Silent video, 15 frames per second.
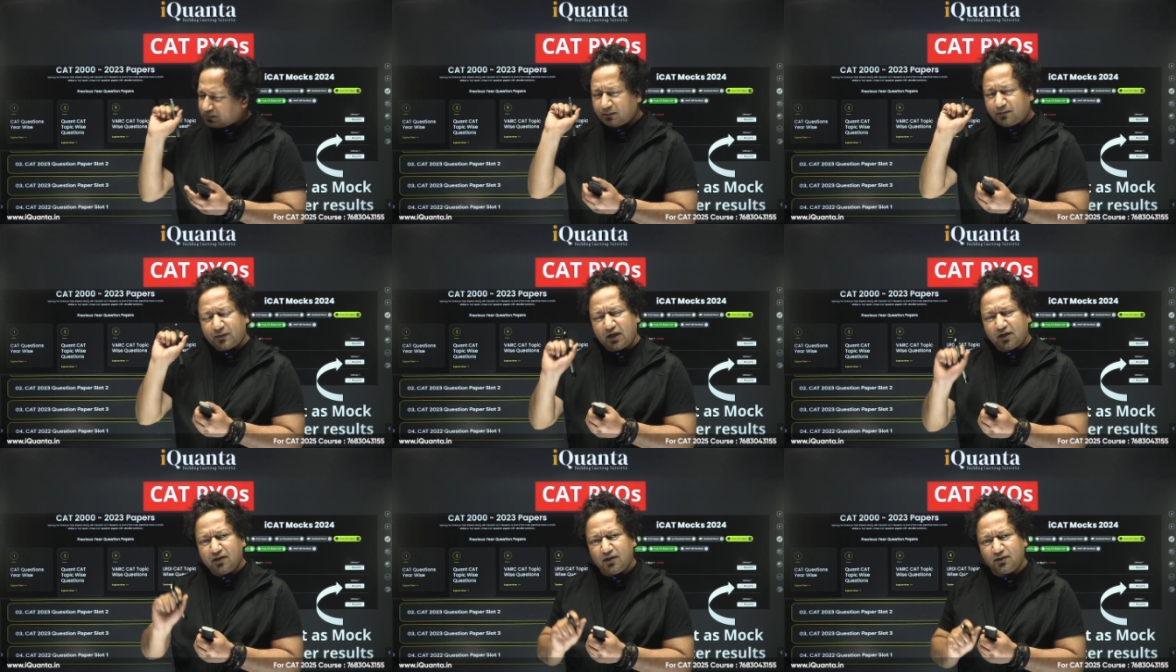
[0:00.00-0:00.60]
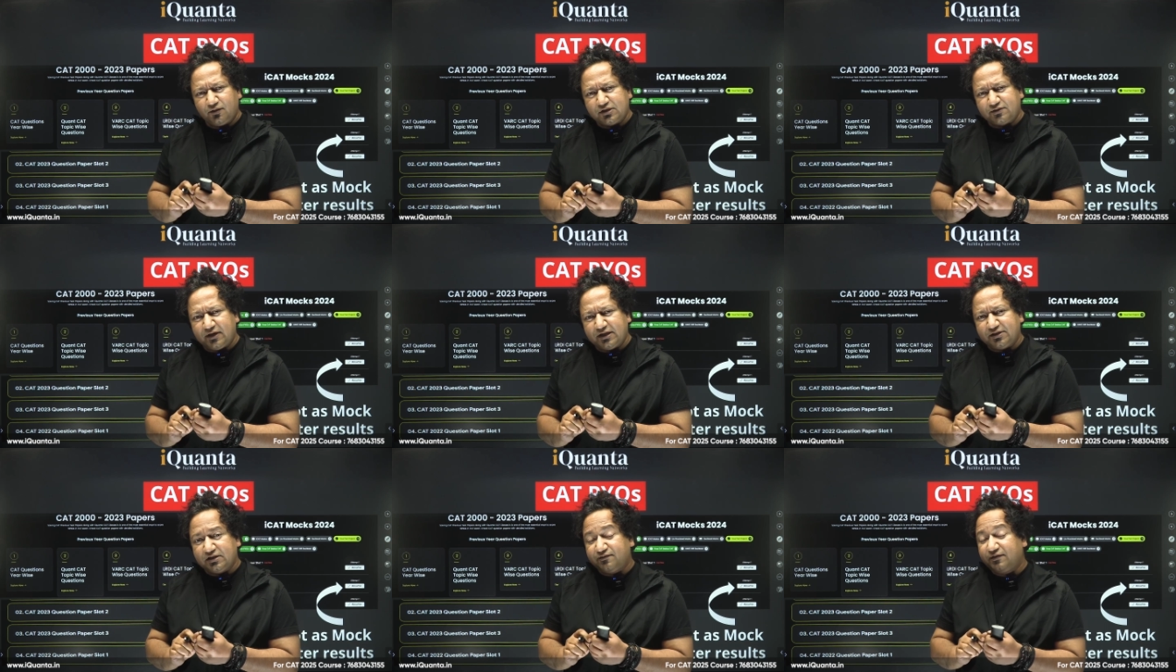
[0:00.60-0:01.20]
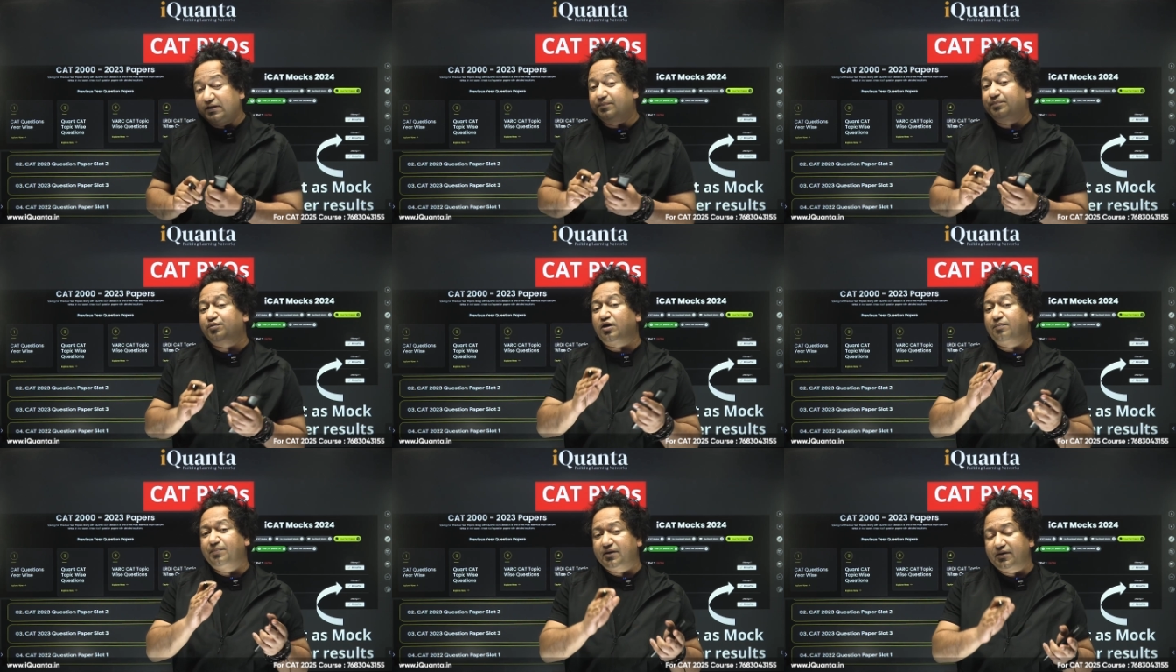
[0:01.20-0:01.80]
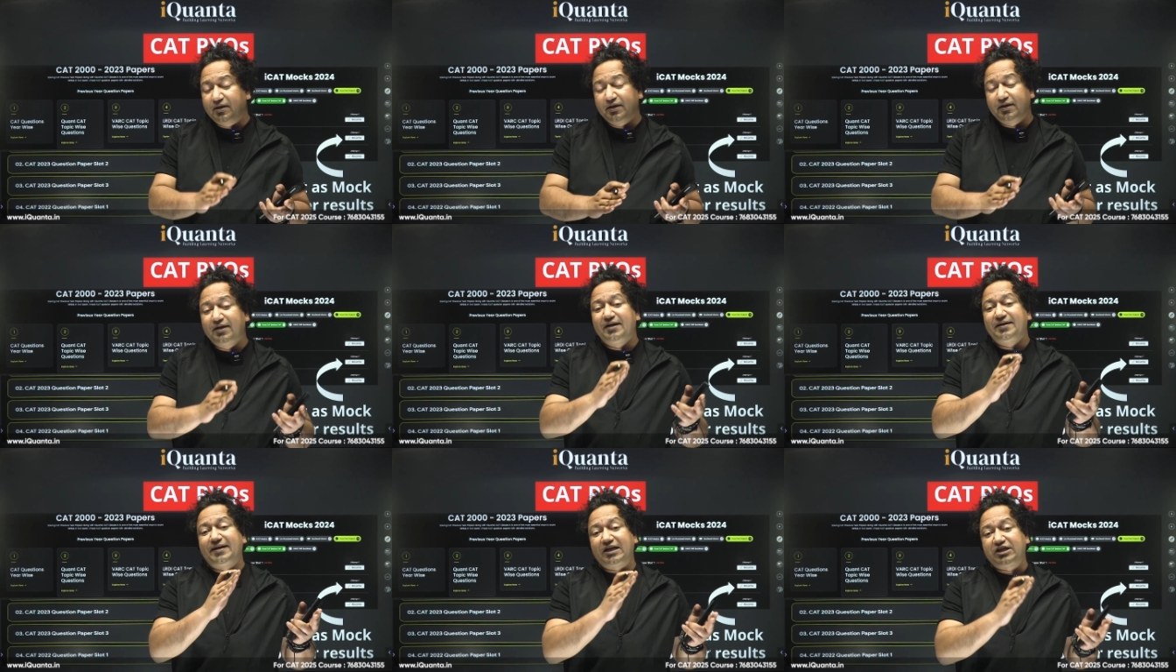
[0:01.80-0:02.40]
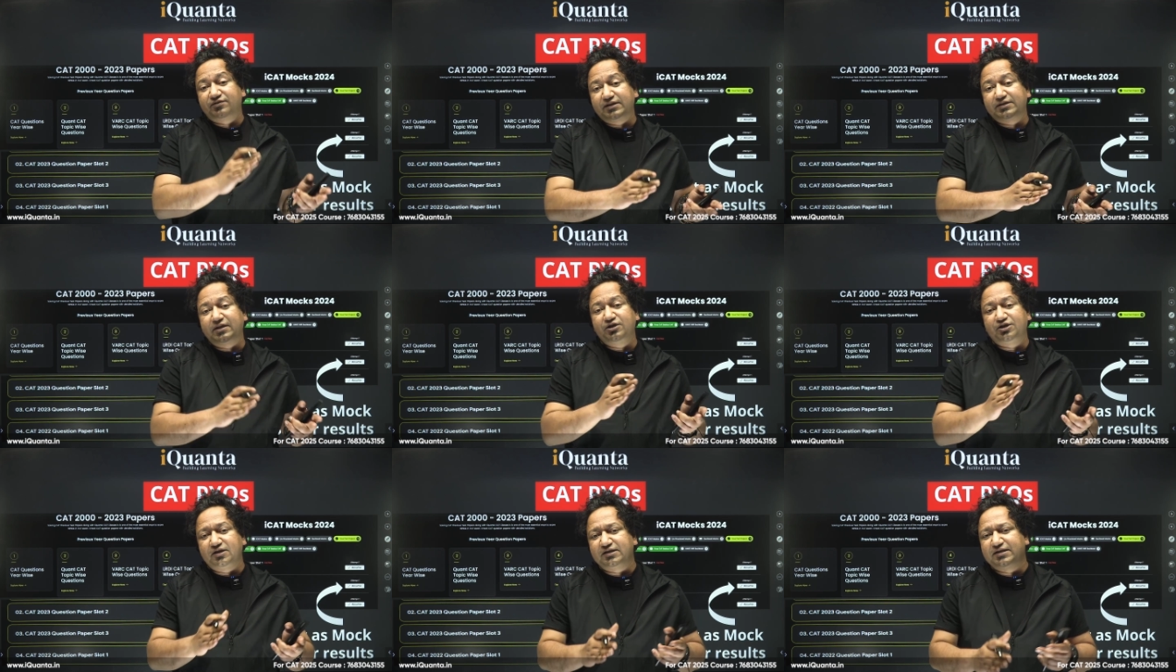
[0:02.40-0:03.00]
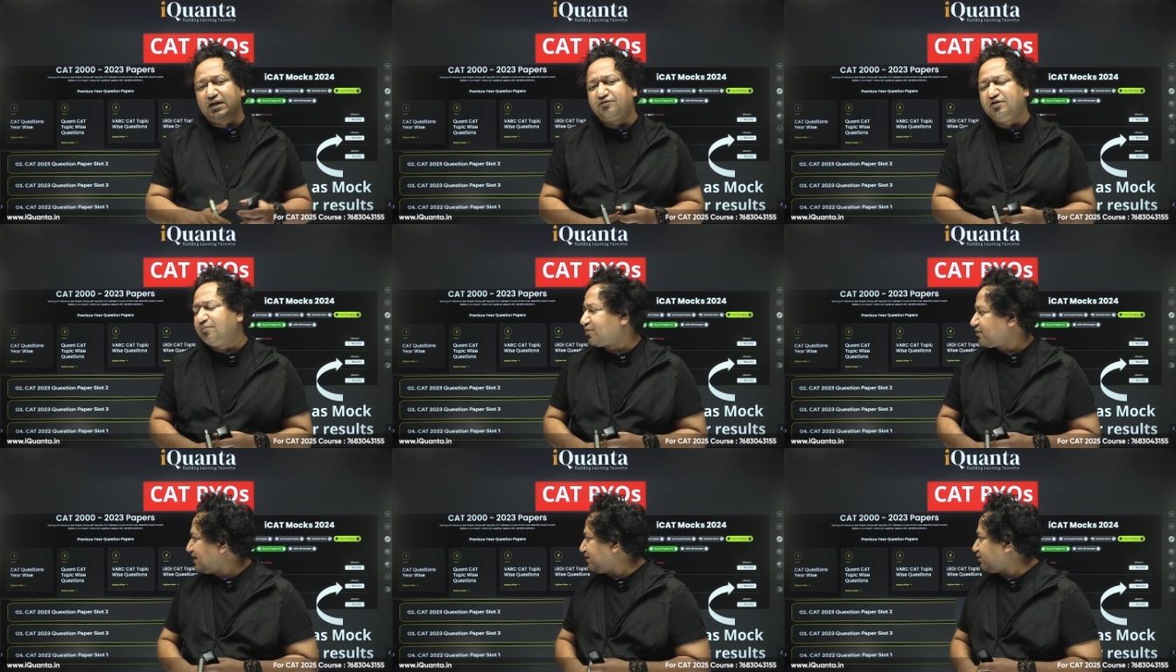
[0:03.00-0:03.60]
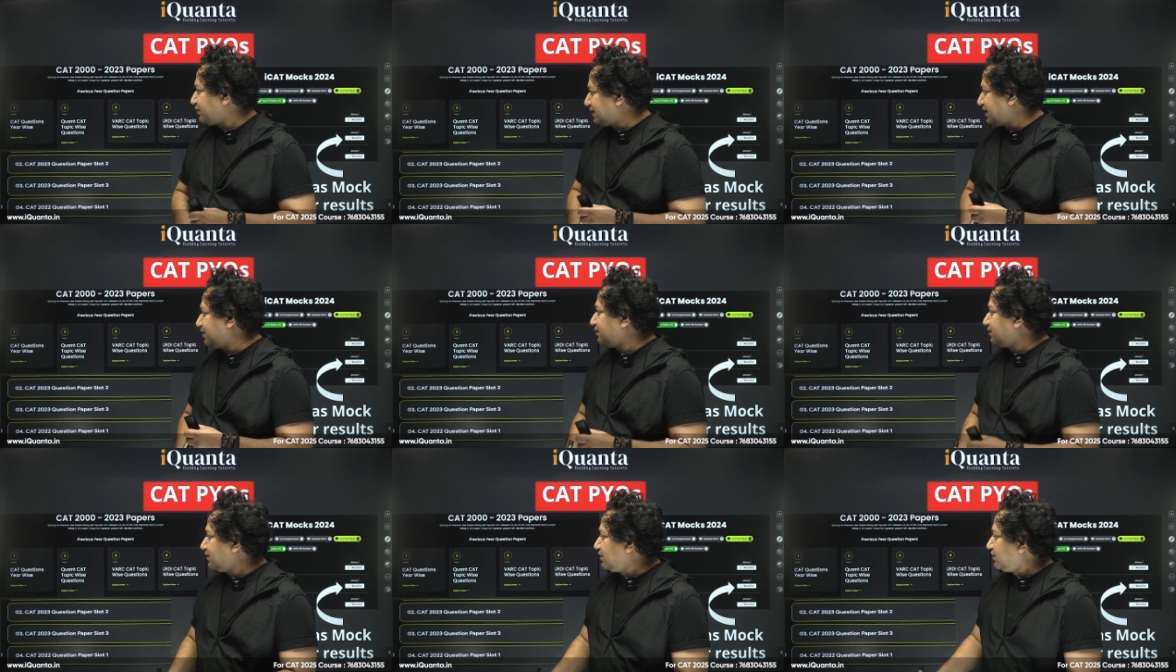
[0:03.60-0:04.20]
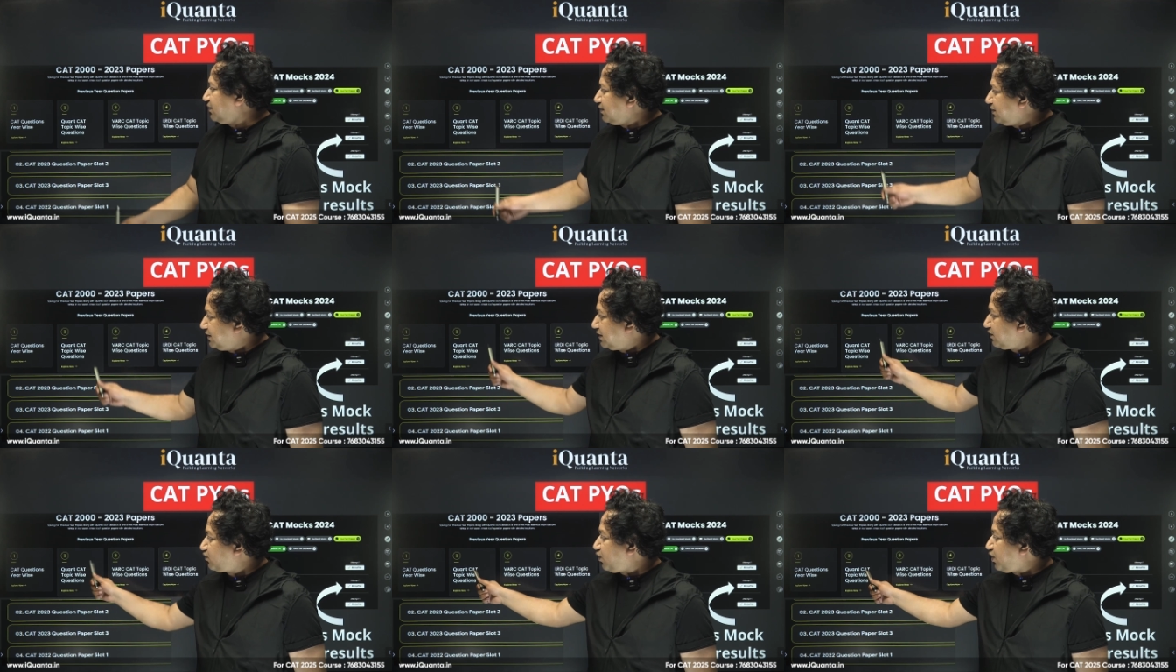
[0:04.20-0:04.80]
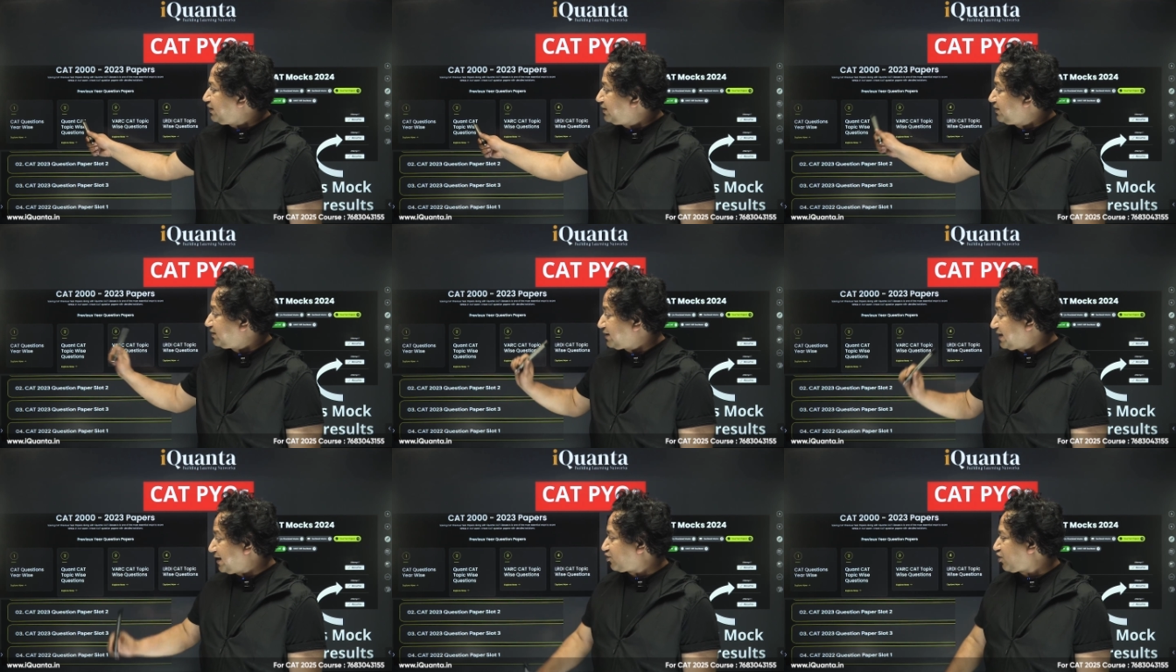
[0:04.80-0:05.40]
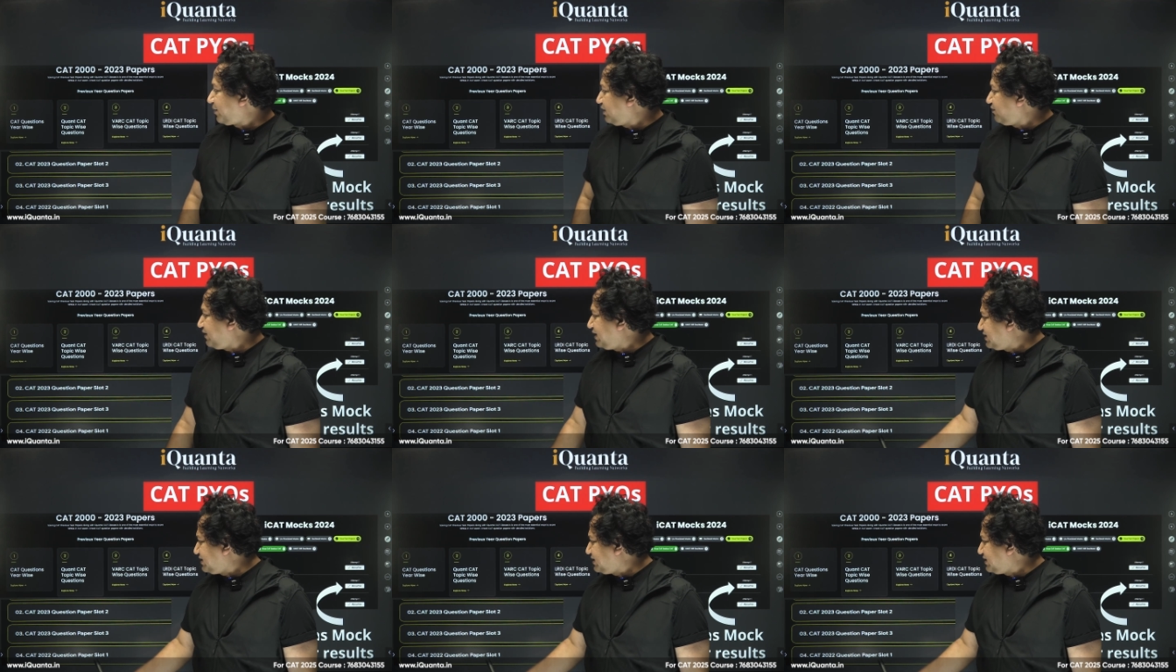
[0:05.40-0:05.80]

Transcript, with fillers: uh, those questions with the proper textual solutions that we have provided over there. Then quant CAT topic wise,